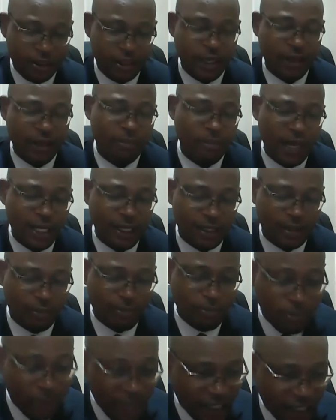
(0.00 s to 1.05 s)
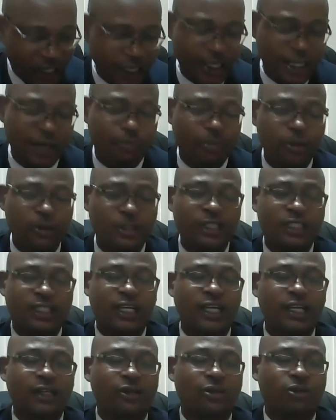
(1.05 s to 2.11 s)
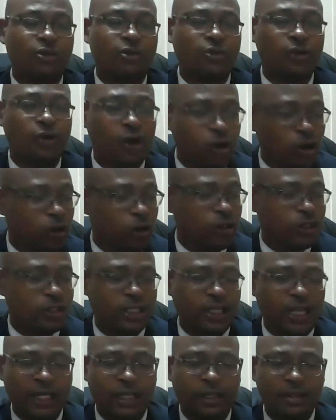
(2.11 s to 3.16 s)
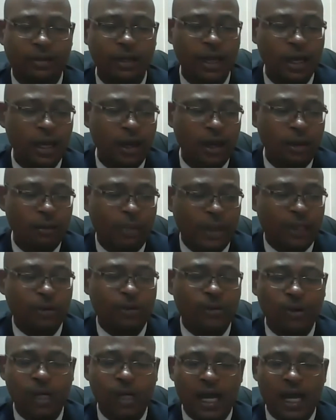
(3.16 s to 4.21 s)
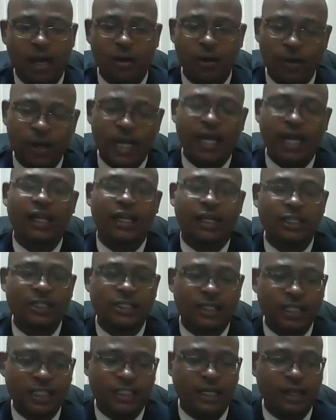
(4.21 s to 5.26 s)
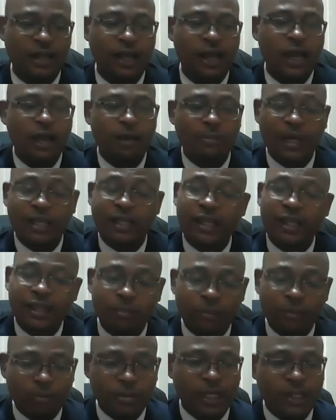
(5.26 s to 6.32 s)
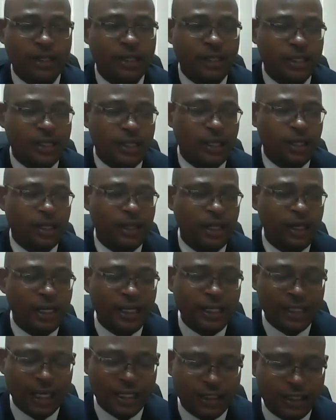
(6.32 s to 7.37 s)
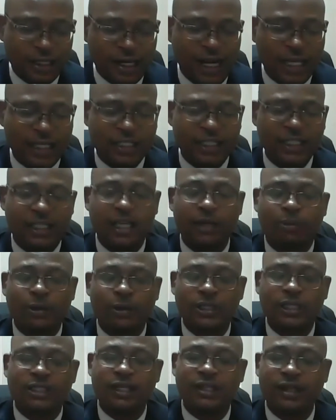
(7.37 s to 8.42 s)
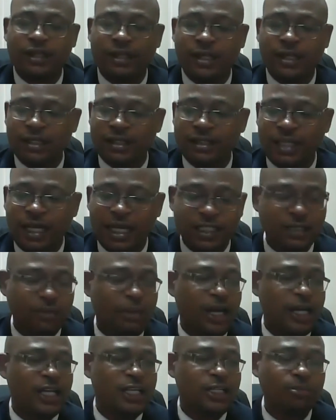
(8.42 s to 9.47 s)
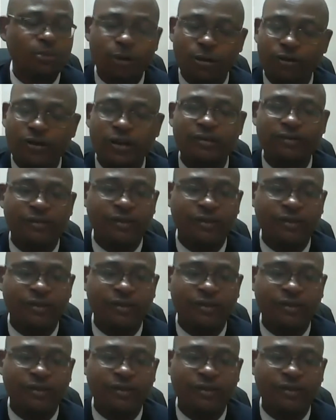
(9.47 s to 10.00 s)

they might be in a position to launch that particular online registration. But at the moment, the digitalization process in Zanzibar is moving